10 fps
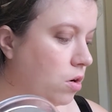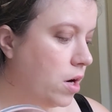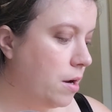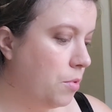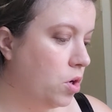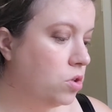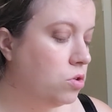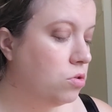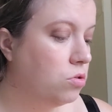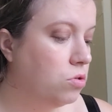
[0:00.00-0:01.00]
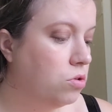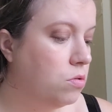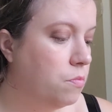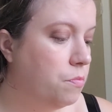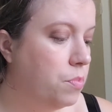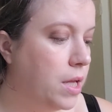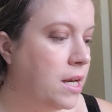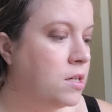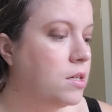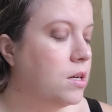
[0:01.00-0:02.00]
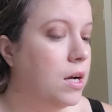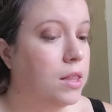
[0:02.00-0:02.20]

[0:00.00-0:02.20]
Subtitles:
All right, I'm going to blend